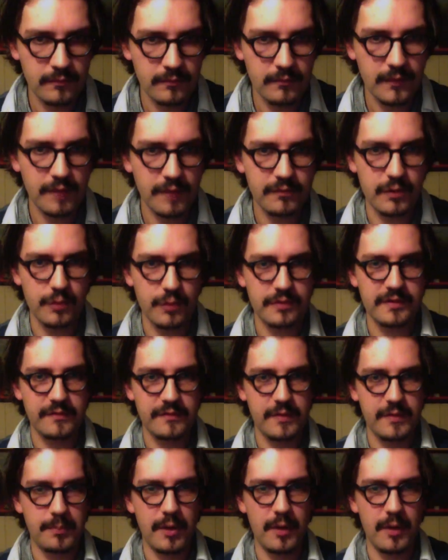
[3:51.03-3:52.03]
Of course, if
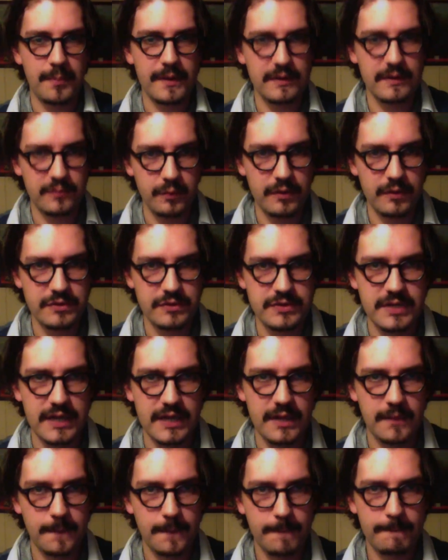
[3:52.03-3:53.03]
the Pope is
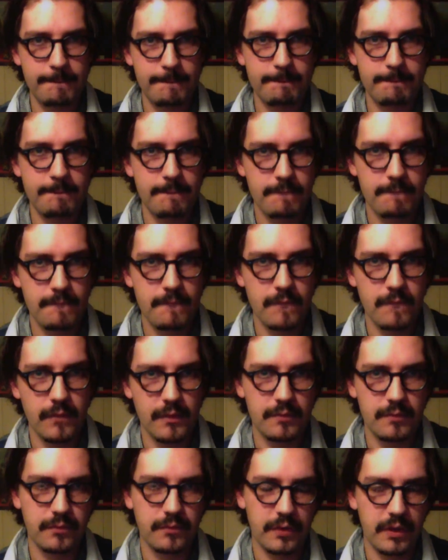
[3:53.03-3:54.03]
watching,
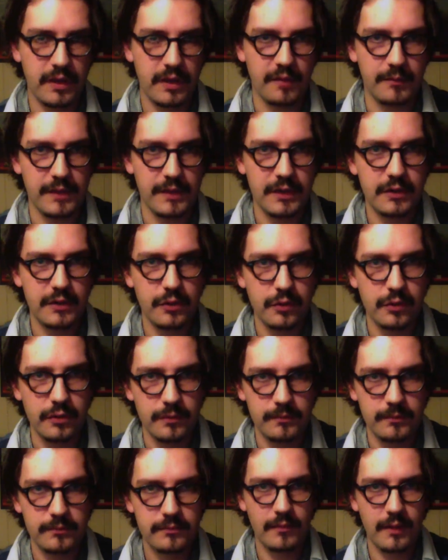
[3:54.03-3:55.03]
give me a call.
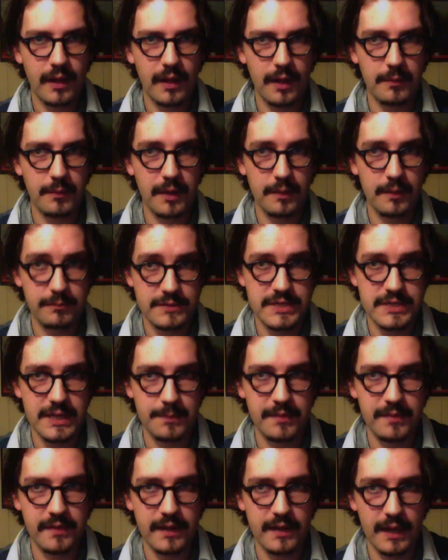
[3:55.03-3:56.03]
I'm
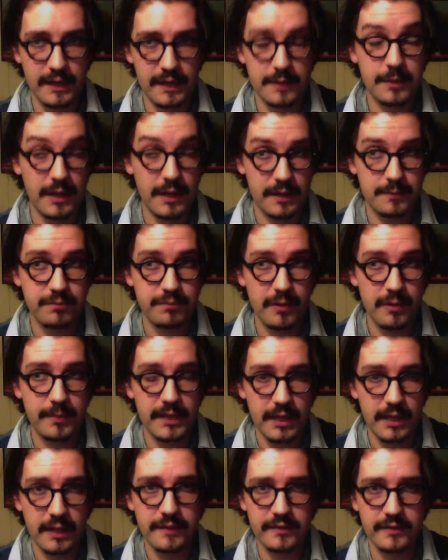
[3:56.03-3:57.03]
cheaper than I could
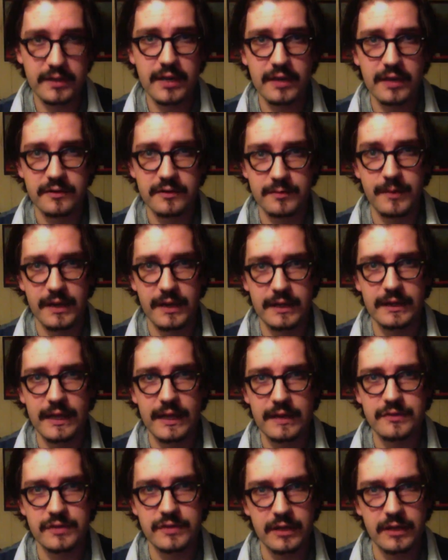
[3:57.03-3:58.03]
probably undercut
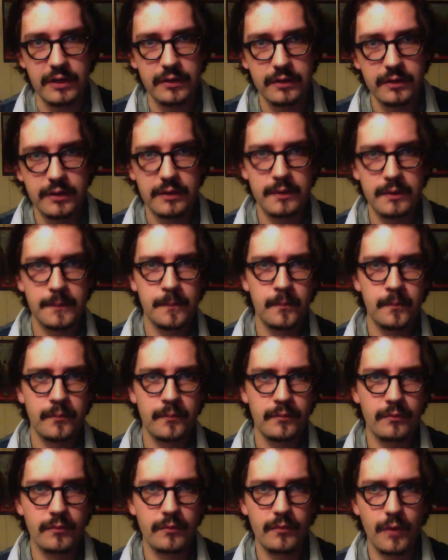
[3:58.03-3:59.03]
Michelangelo
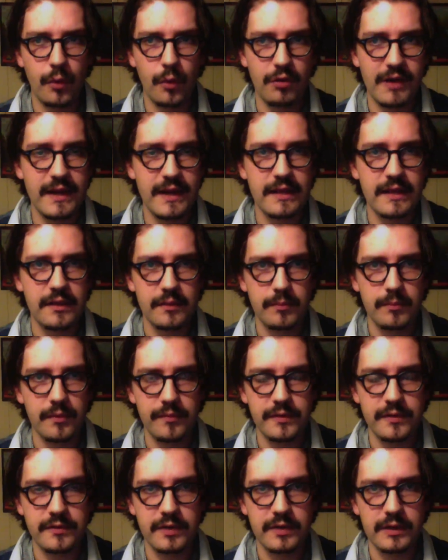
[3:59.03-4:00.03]
or any
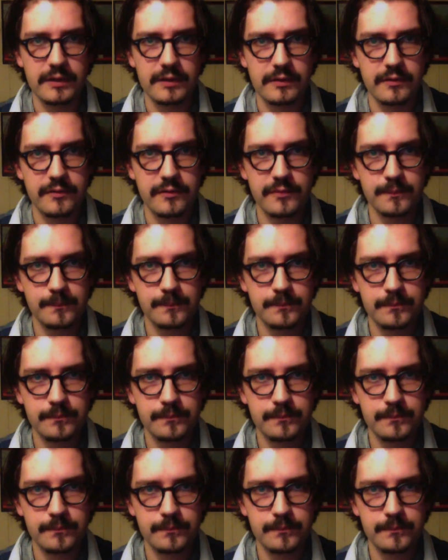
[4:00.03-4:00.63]
of the turtles.